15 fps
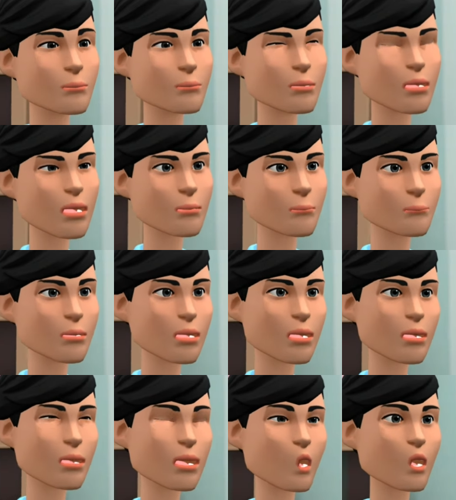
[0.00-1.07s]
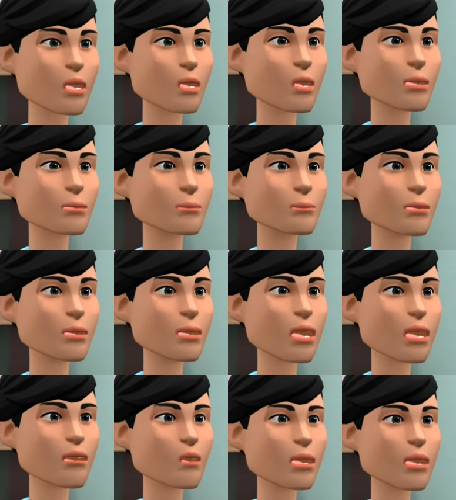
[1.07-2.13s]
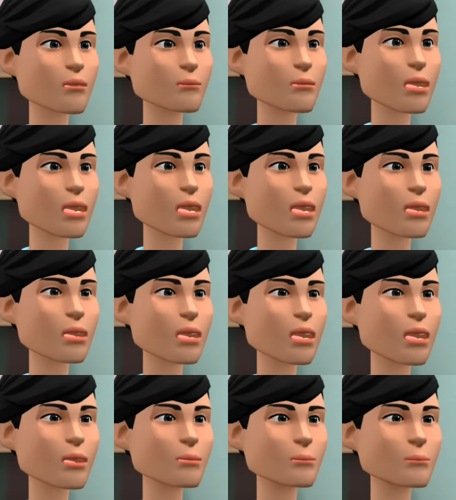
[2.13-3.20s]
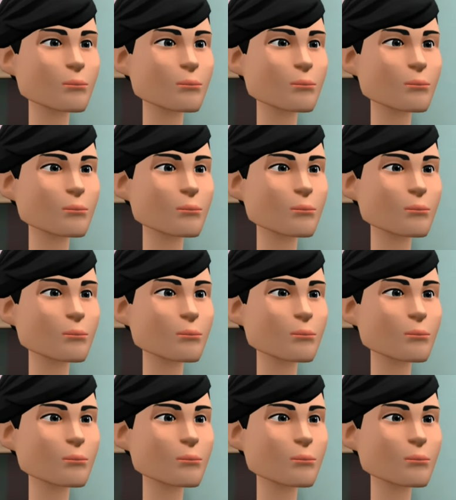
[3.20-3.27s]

can impact the work and delivery of patient care.